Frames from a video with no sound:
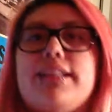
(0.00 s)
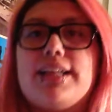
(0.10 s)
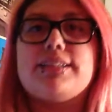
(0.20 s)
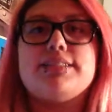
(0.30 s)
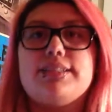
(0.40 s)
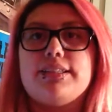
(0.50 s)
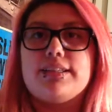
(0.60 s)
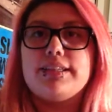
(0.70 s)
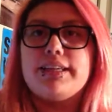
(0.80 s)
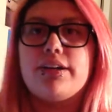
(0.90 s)
That's a
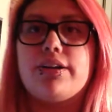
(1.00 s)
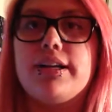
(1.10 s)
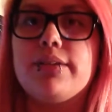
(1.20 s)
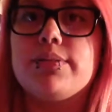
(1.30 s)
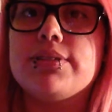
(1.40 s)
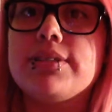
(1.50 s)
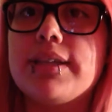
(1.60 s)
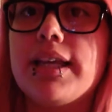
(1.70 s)
thing in our house.